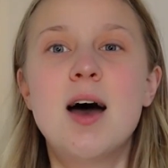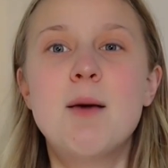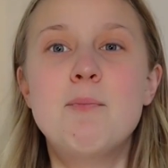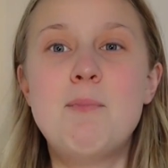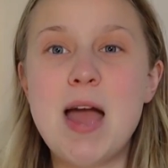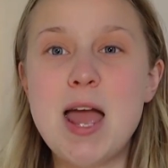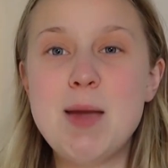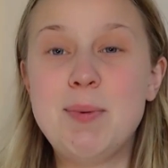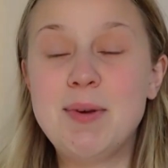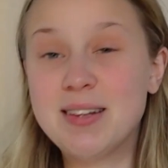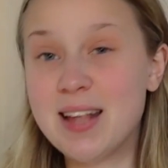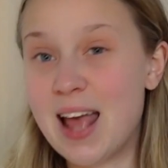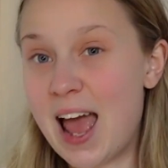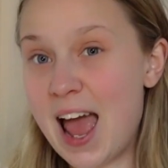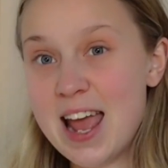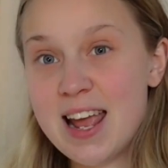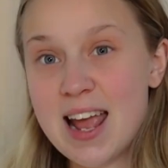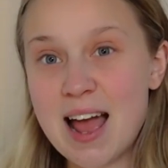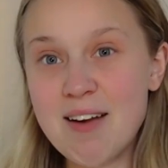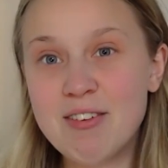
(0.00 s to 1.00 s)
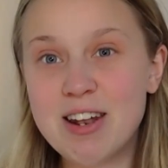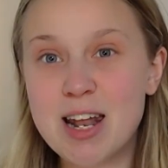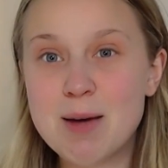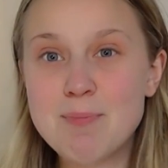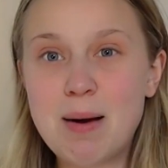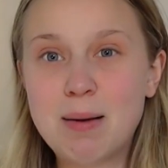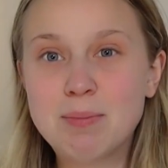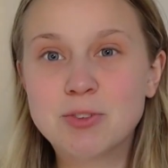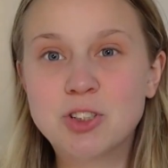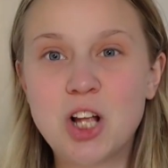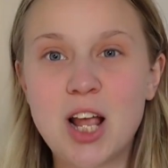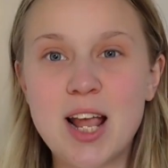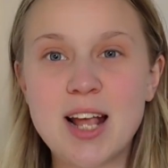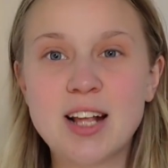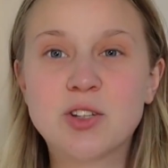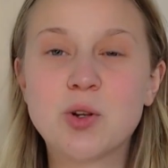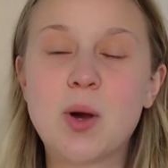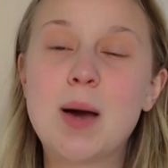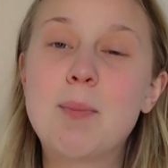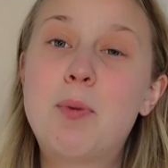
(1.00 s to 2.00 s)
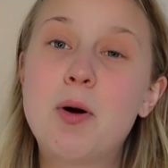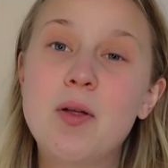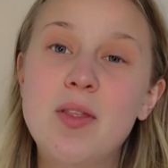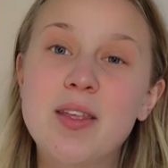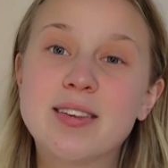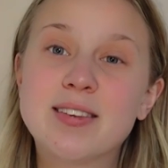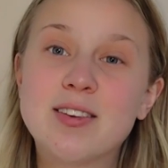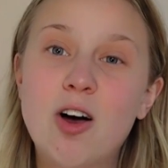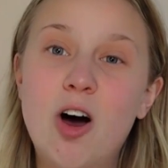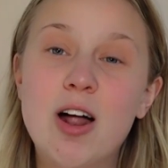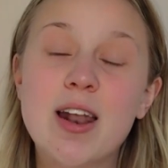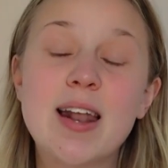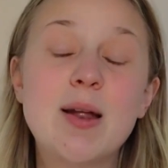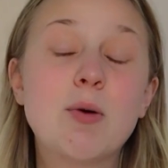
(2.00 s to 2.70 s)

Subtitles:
babies hate having a bum change, so I put this on,